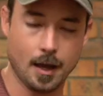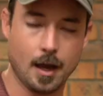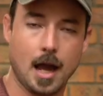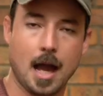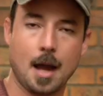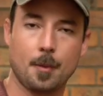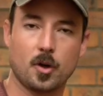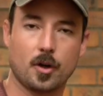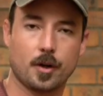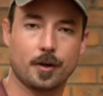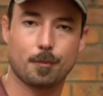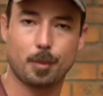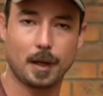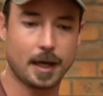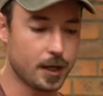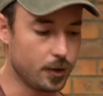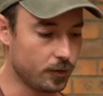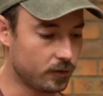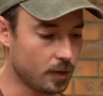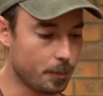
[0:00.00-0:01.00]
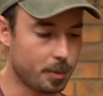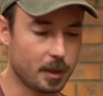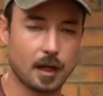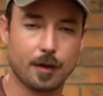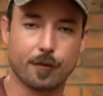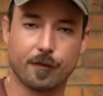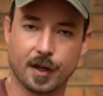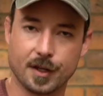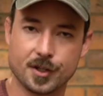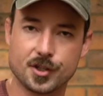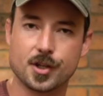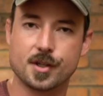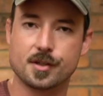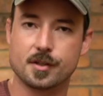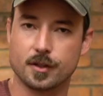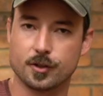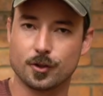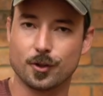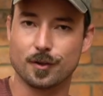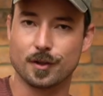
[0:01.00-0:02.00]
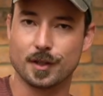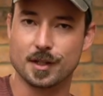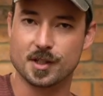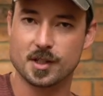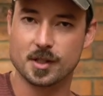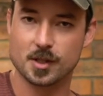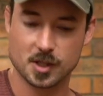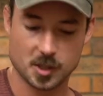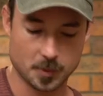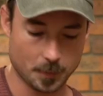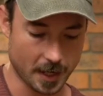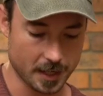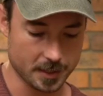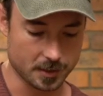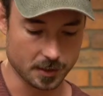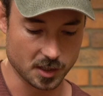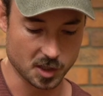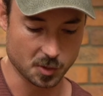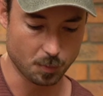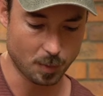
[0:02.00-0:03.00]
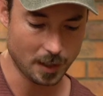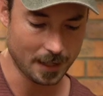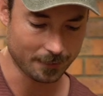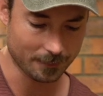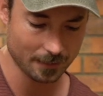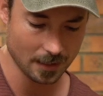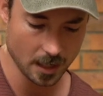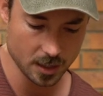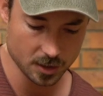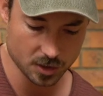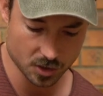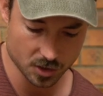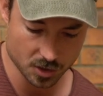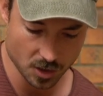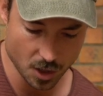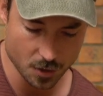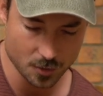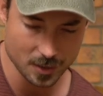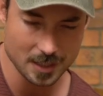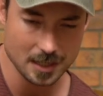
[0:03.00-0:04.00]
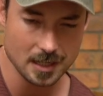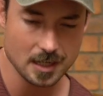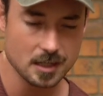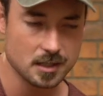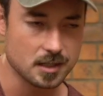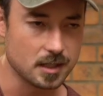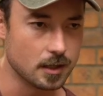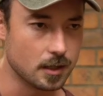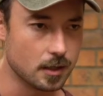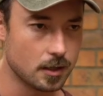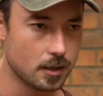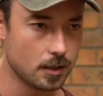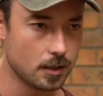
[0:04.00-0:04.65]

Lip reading: I'm not a player who typically ventures into these spaces, but it's so easy.